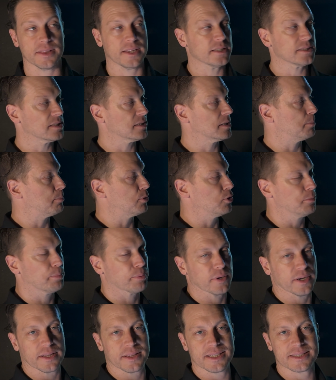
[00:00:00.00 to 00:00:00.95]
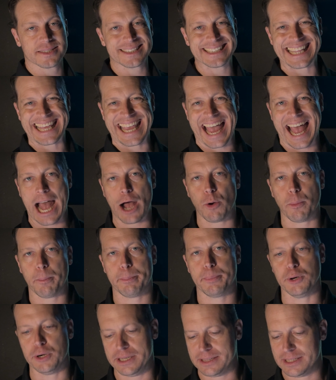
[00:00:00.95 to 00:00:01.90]
This is the blueprint. This is the
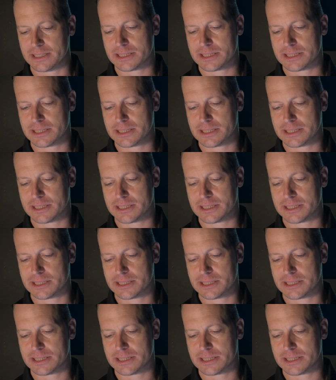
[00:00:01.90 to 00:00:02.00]
output.